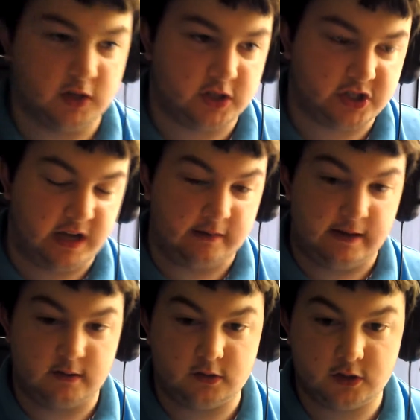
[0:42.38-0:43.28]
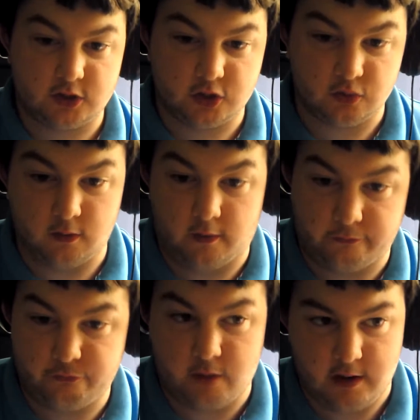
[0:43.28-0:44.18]
shout out to a
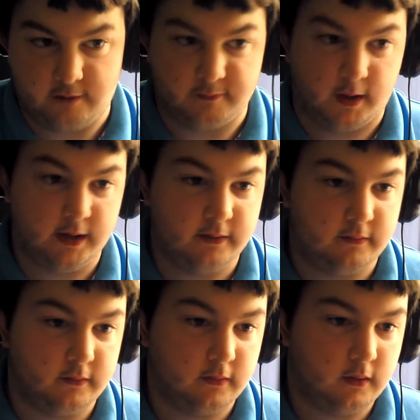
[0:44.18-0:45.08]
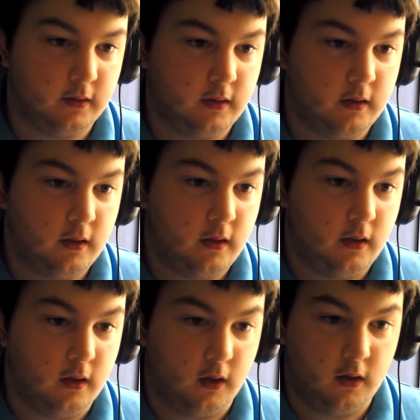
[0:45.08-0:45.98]
friend of mine.
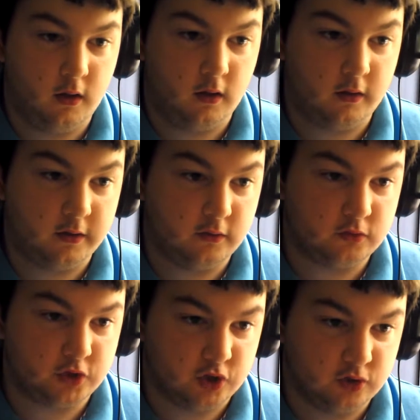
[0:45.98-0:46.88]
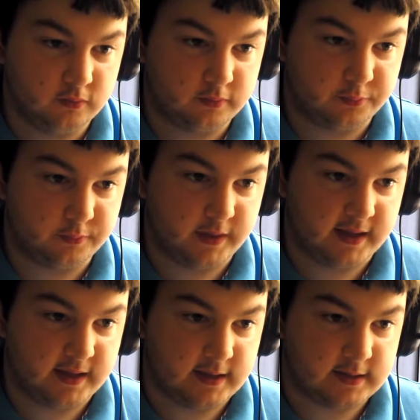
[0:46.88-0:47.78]
Her YouTube
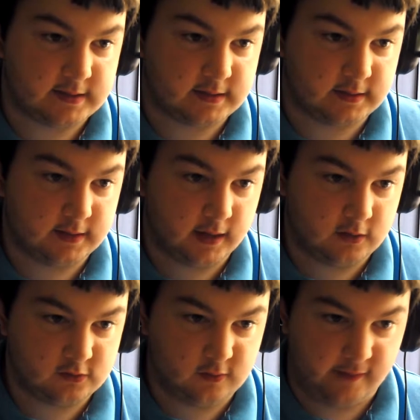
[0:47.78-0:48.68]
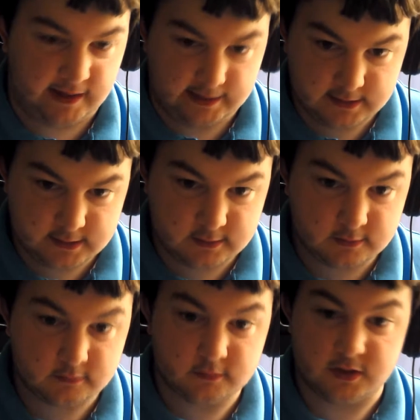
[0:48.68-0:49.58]
is Giggles with
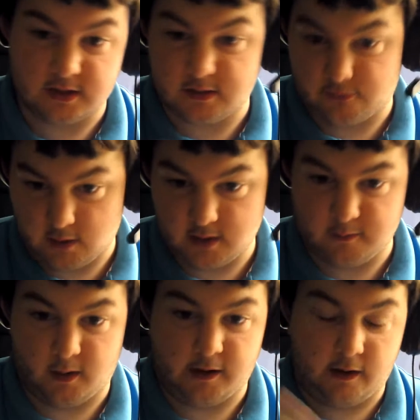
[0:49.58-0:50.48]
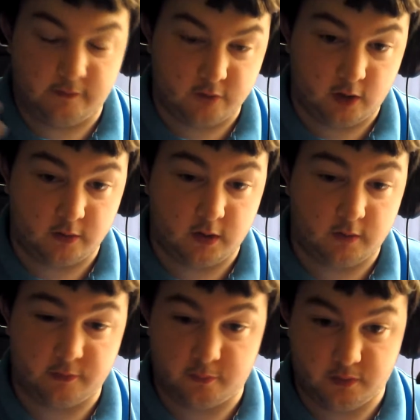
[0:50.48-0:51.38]
Alex. She's a friend of mine. I've known her
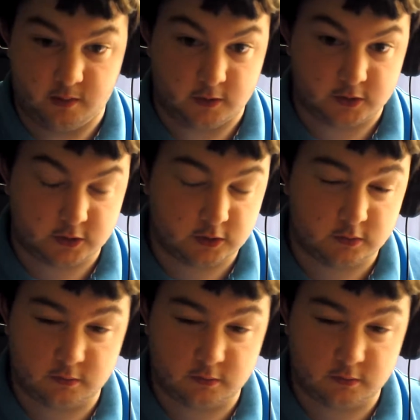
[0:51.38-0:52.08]
for pretty much,